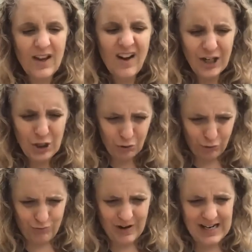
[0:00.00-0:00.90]
Are you
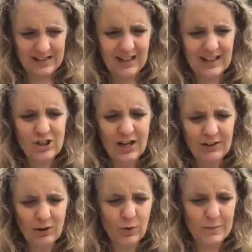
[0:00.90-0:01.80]
crazy?
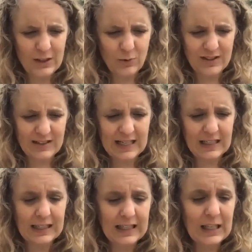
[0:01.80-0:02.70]
Shouted a woman who was
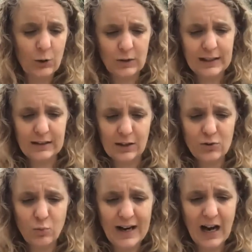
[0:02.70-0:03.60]
standing equally close.
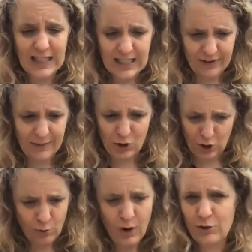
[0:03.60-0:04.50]
Why, I'd give him
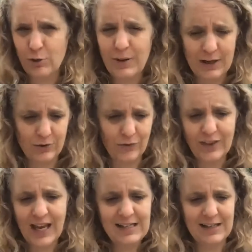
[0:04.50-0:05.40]
200 pounds for that